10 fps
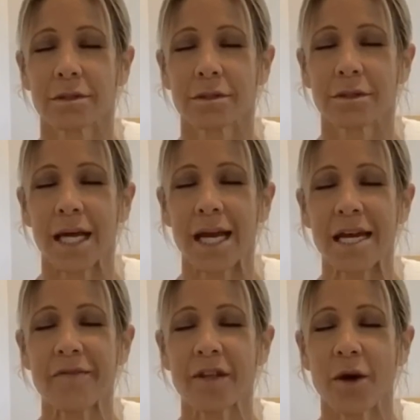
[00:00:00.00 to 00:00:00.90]
And
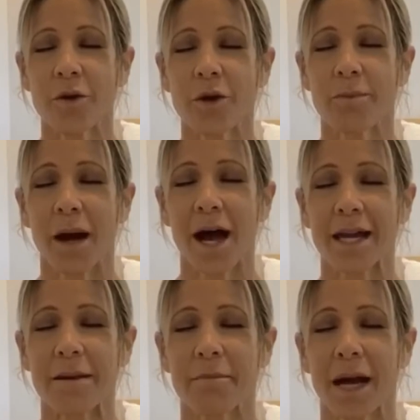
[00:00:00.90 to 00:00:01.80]
even though your
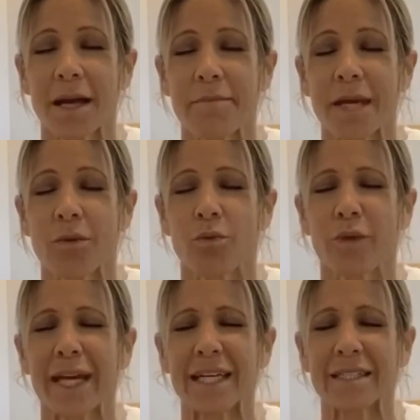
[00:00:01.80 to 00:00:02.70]
body might be
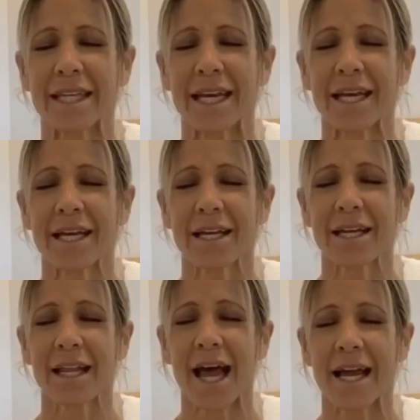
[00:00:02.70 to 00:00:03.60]
really
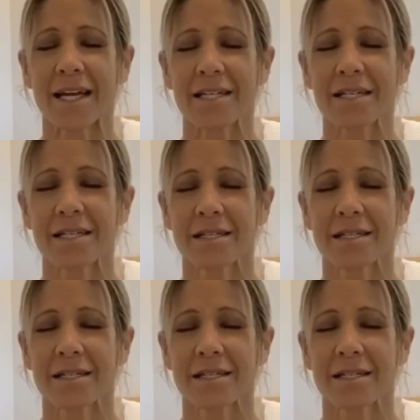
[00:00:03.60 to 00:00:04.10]
light,